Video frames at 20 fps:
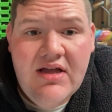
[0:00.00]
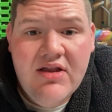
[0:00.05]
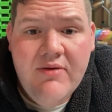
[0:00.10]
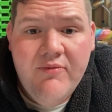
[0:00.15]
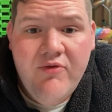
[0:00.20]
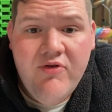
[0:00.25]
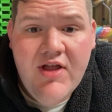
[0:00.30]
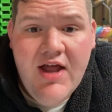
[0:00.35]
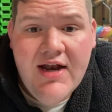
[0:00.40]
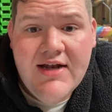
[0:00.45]
them
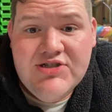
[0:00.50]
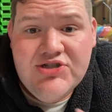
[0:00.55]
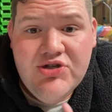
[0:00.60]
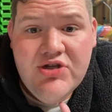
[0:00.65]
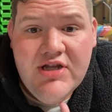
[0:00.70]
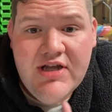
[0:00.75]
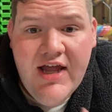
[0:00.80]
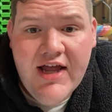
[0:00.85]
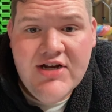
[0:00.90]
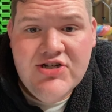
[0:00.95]
for that is you
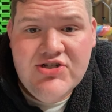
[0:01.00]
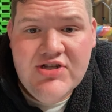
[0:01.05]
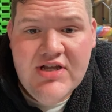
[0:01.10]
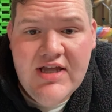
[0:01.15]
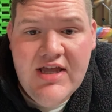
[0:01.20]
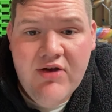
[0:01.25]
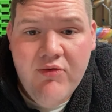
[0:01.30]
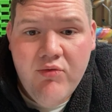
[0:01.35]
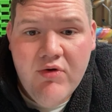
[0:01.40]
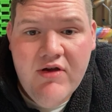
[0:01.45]
can actually
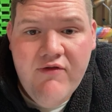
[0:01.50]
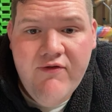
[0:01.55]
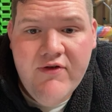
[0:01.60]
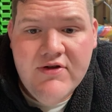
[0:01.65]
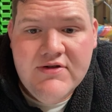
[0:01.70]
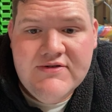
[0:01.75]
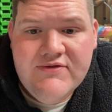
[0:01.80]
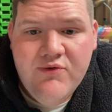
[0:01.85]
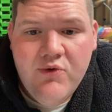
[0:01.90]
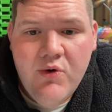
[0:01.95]
get
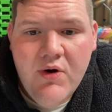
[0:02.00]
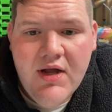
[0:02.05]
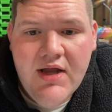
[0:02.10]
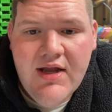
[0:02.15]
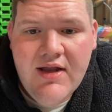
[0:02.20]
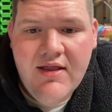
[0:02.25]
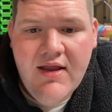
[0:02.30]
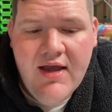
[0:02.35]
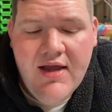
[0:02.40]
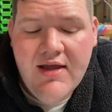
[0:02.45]
refills for it,
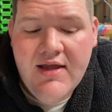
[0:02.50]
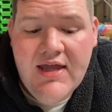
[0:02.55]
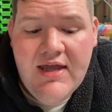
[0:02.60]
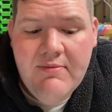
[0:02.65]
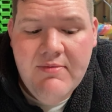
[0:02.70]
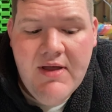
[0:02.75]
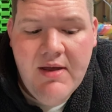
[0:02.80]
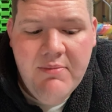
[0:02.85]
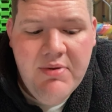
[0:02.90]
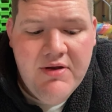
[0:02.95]
and they can keep
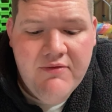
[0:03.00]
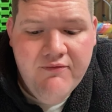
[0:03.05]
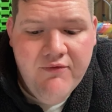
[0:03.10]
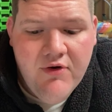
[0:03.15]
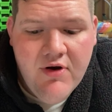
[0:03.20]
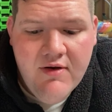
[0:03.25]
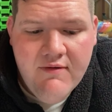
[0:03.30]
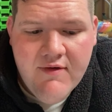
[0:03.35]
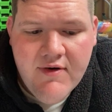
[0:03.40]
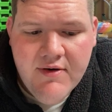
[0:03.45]
that pin
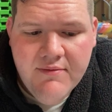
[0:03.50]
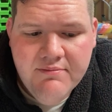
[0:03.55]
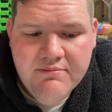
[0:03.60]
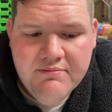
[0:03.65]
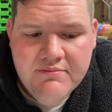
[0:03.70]
forever.